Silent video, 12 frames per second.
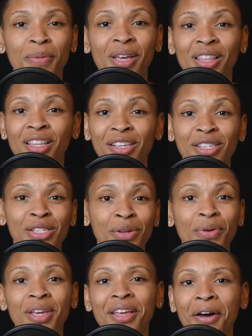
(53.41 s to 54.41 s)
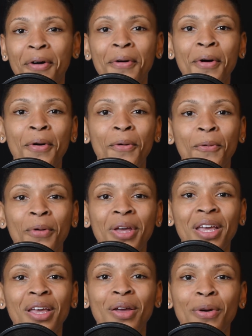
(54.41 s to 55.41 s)
in the studio,
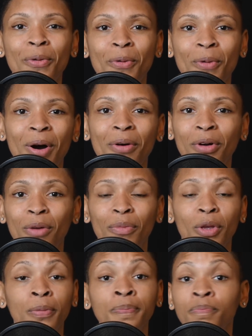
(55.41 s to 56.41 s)
we welcome you.